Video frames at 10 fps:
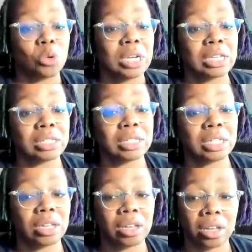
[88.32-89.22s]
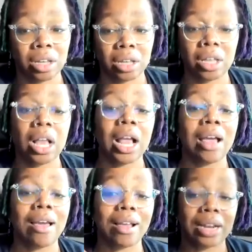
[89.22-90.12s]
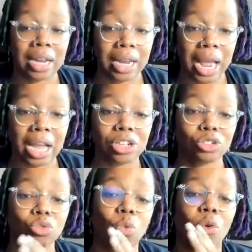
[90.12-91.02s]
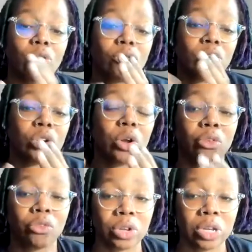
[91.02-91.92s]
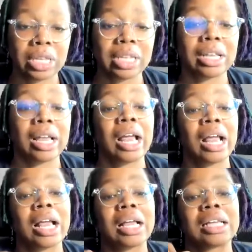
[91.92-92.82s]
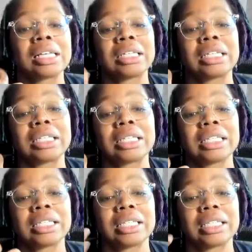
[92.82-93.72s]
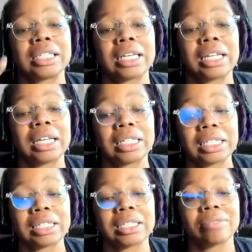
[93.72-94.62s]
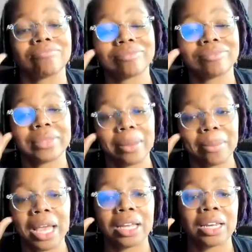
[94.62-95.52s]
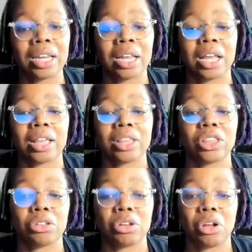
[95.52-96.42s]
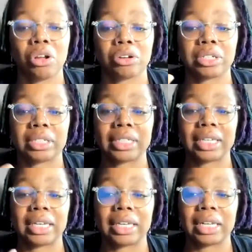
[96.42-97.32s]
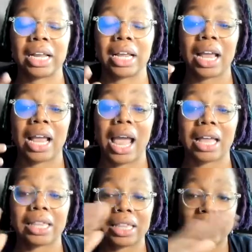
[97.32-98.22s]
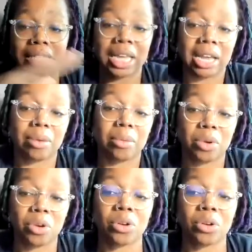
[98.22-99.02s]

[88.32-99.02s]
and engage over and over in sit-in after sit-in, demanding their seat at the table. It was far from a tranquil time in the United States.